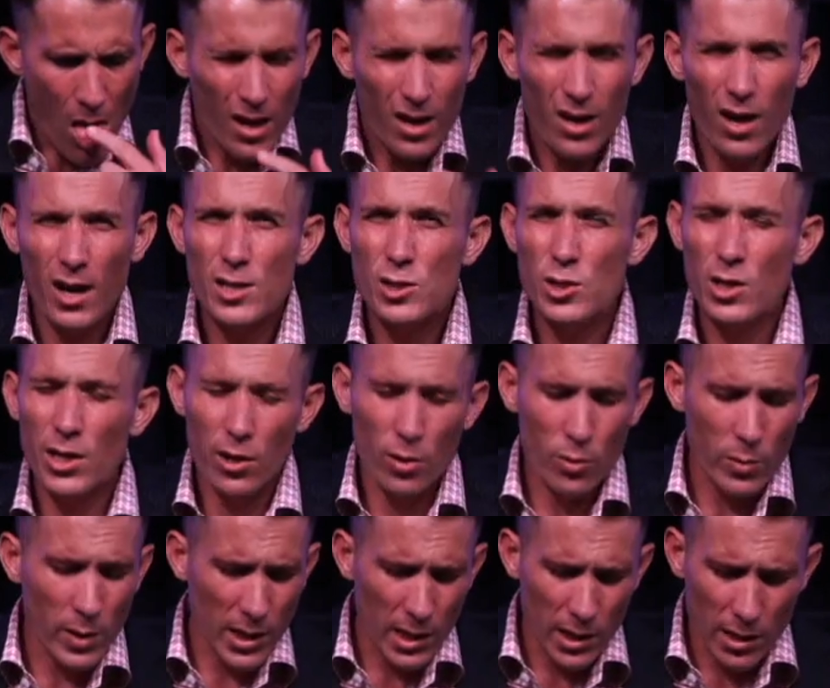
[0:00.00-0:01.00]
Guys, can you
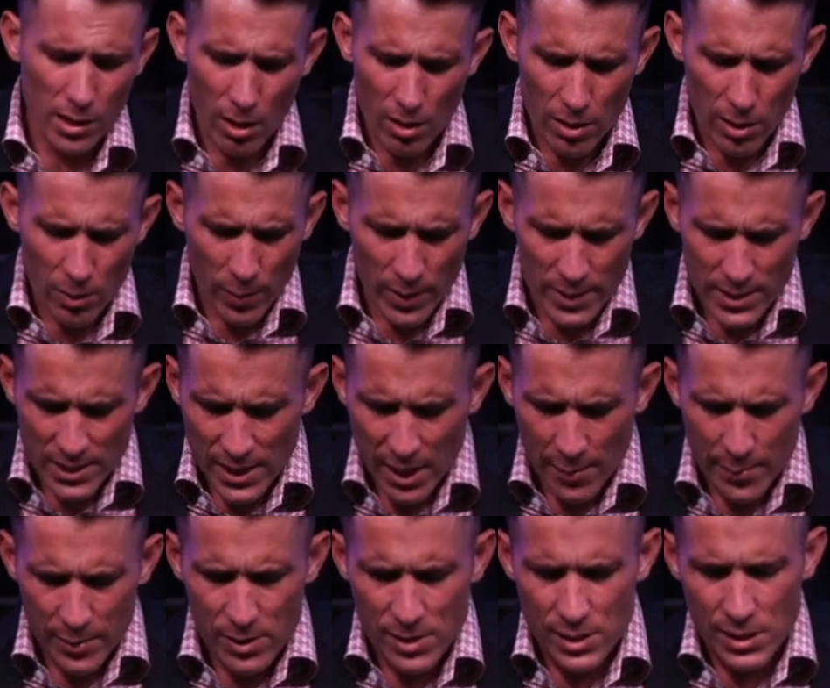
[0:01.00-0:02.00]
quickly go there? 1
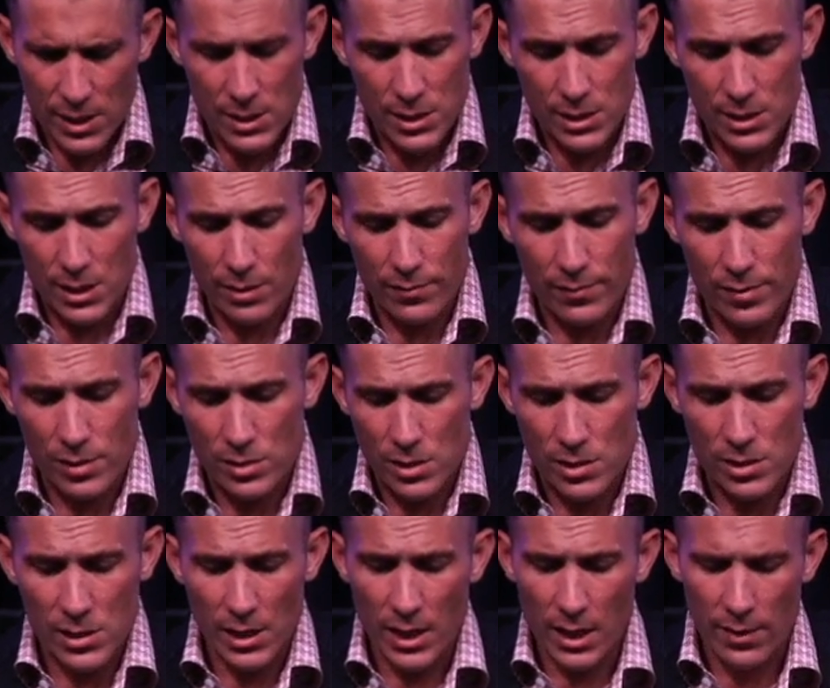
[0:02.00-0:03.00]
Samuel 16,
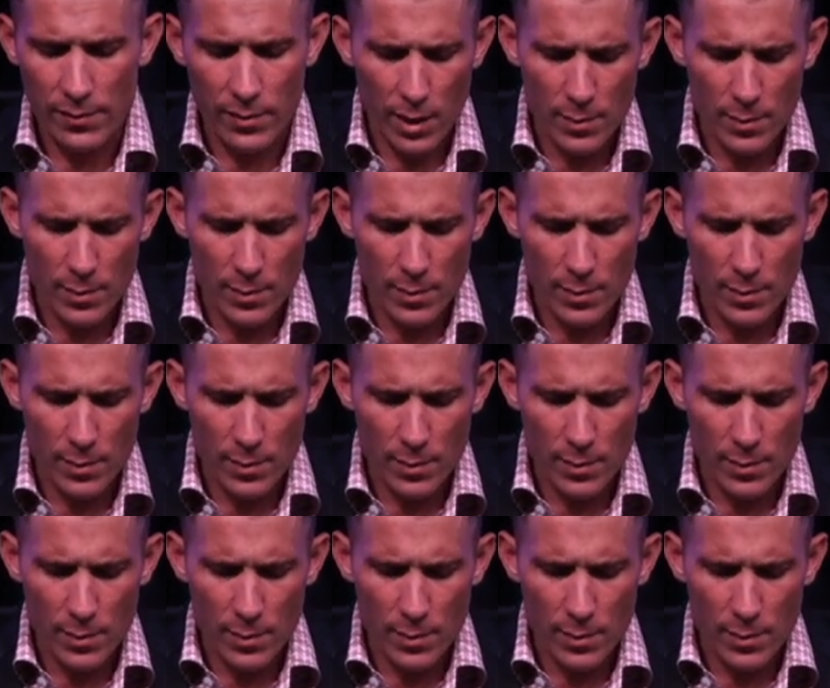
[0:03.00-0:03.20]
verses 11.